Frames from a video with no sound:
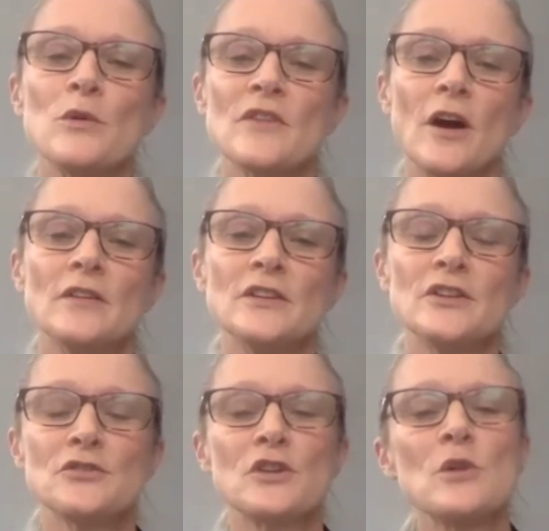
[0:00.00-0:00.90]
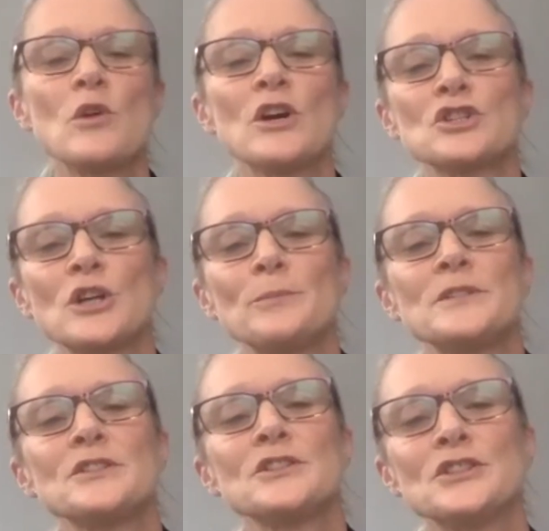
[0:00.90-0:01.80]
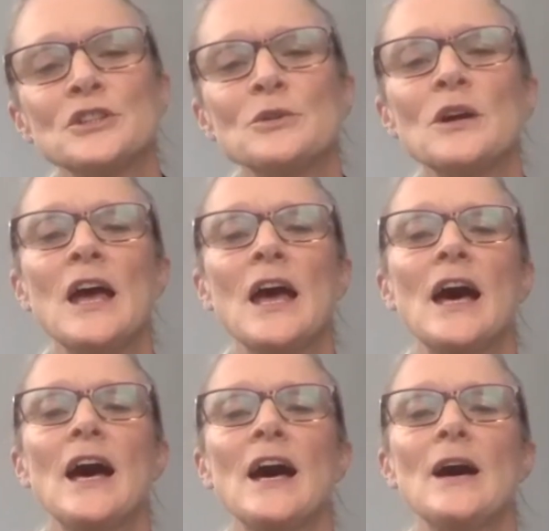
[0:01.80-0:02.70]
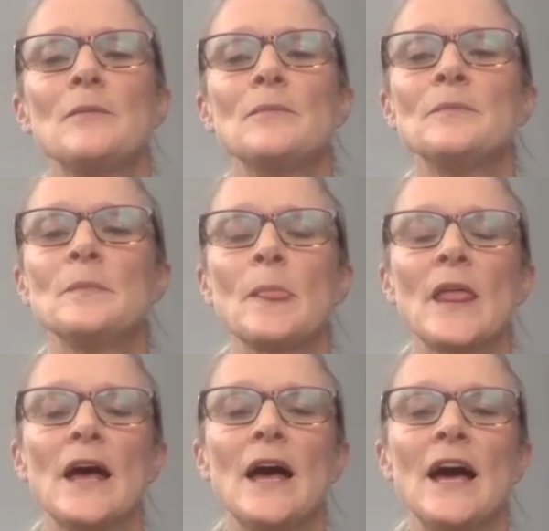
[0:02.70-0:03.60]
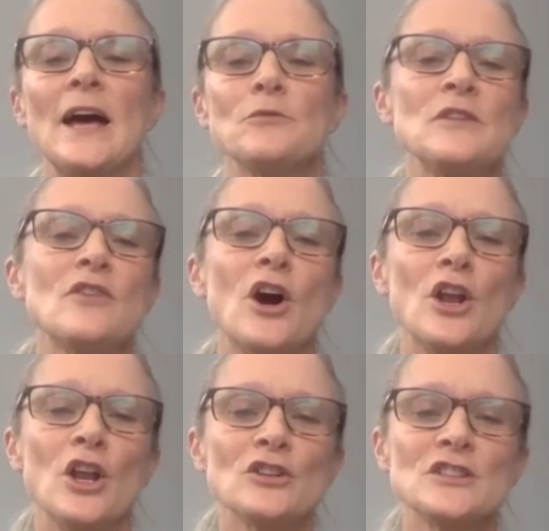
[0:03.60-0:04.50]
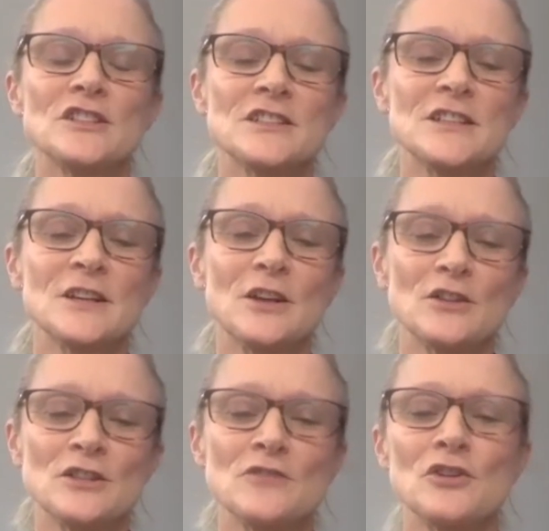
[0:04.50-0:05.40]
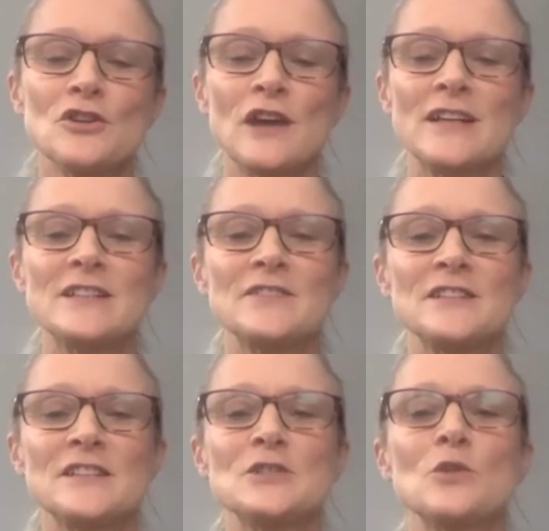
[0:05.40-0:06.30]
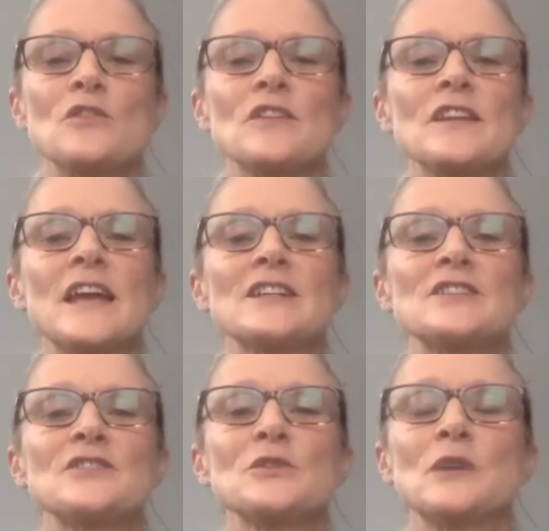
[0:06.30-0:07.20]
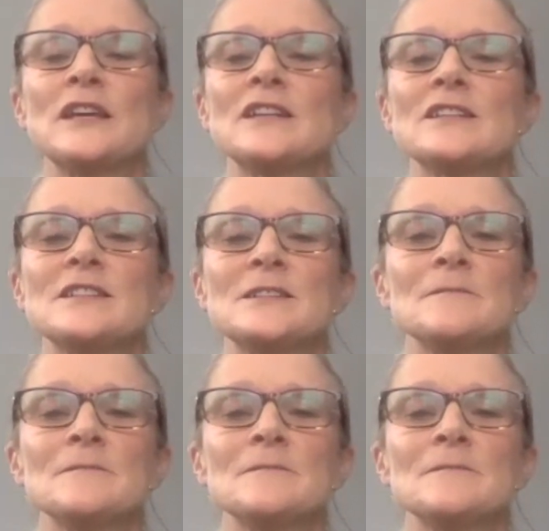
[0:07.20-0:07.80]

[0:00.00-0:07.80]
We've got another three workshops to do, um, and we've got lots lots of other activities over the next few weeks.